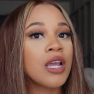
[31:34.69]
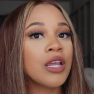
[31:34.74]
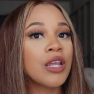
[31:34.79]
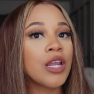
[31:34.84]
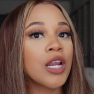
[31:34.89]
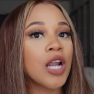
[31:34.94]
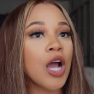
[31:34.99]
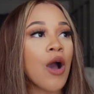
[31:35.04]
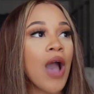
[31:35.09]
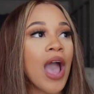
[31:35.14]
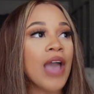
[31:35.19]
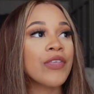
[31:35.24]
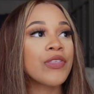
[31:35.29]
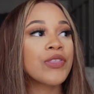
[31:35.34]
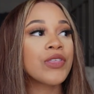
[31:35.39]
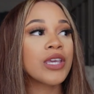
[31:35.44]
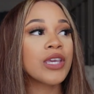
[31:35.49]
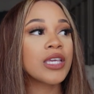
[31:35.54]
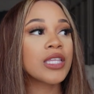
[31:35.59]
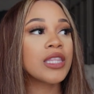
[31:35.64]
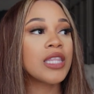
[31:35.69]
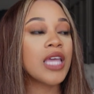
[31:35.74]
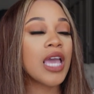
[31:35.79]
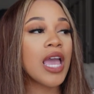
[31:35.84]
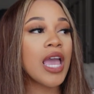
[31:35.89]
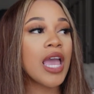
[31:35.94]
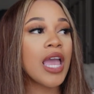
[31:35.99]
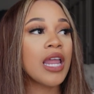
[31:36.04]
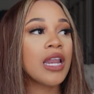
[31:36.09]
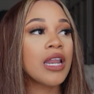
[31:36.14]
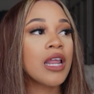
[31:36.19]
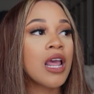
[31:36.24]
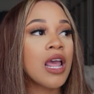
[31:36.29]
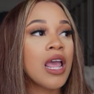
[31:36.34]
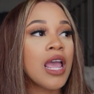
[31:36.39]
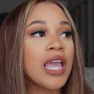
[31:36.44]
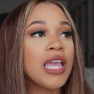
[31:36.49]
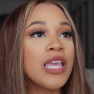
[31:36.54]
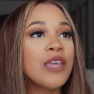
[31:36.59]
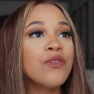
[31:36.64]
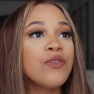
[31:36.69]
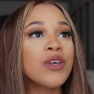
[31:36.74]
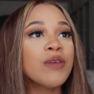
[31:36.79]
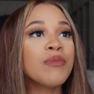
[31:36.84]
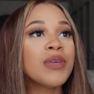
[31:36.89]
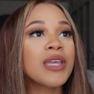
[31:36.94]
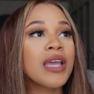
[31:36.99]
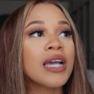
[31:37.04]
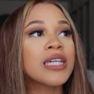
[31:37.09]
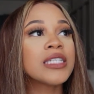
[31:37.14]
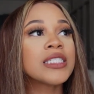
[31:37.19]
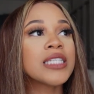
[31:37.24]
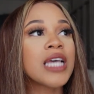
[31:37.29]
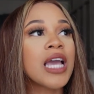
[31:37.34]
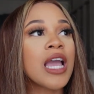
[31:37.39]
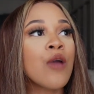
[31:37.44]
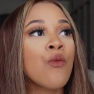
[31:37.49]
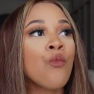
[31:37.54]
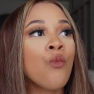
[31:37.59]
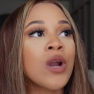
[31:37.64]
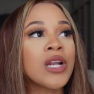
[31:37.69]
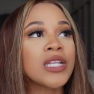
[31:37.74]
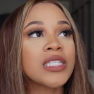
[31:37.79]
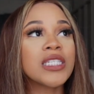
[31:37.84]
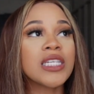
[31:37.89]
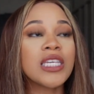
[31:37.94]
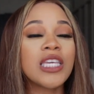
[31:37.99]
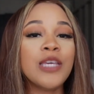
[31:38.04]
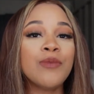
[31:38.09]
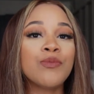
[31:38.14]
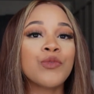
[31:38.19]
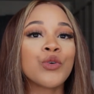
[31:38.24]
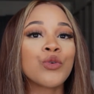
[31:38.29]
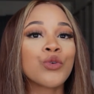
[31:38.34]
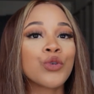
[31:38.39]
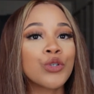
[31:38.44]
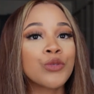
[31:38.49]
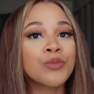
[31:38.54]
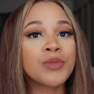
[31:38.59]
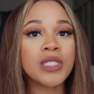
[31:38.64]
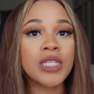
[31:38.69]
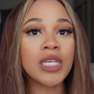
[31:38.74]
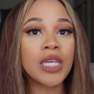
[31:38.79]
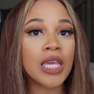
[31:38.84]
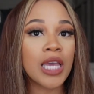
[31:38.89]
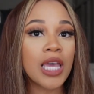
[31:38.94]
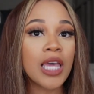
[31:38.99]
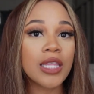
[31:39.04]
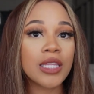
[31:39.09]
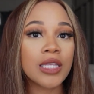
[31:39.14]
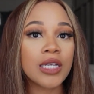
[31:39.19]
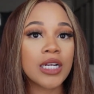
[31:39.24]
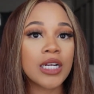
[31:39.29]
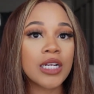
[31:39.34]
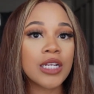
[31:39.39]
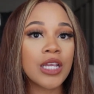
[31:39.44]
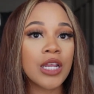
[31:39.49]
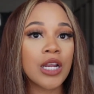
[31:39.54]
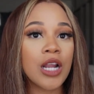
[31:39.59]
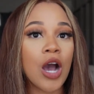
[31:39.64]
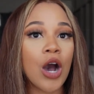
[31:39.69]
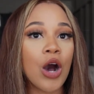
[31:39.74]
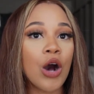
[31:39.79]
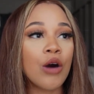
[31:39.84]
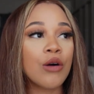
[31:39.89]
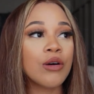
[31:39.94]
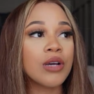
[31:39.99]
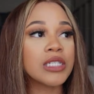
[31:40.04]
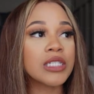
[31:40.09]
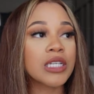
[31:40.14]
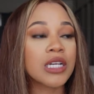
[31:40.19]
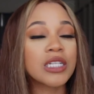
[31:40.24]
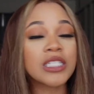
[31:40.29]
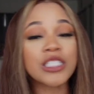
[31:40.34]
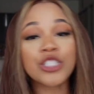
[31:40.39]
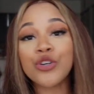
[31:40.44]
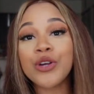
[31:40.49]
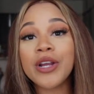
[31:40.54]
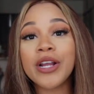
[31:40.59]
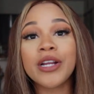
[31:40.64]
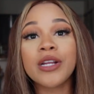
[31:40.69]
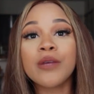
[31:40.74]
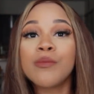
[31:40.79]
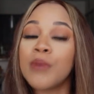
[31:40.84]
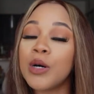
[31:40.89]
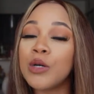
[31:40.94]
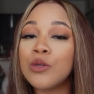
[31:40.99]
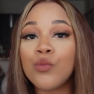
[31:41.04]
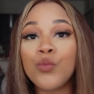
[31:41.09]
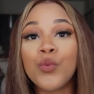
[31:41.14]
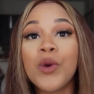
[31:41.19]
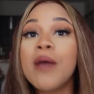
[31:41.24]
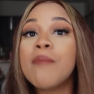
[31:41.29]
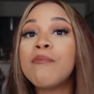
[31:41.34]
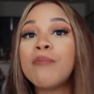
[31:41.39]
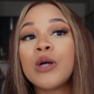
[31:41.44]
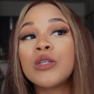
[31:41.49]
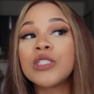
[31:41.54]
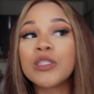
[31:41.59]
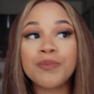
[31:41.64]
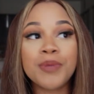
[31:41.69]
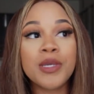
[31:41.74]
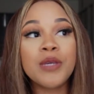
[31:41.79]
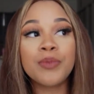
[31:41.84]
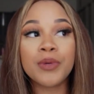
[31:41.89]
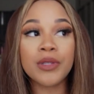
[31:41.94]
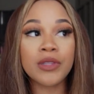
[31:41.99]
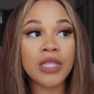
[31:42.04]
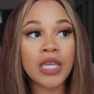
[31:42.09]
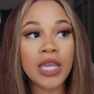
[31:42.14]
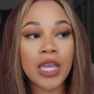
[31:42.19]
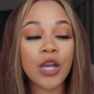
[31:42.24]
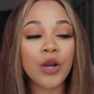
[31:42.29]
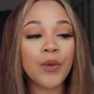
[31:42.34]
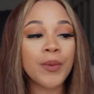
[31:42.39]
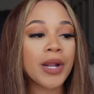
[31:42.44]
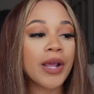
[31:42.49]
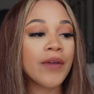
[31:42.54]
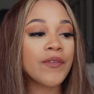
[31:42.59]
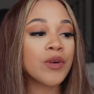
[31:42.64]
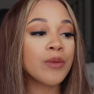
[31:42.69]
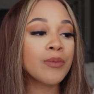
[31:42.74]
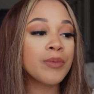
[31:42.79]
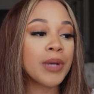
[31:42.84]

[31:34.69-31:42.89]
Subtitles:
You know, I think that even Beyonce wanted to keep the group together, you know, contrary to what most people think or whatever.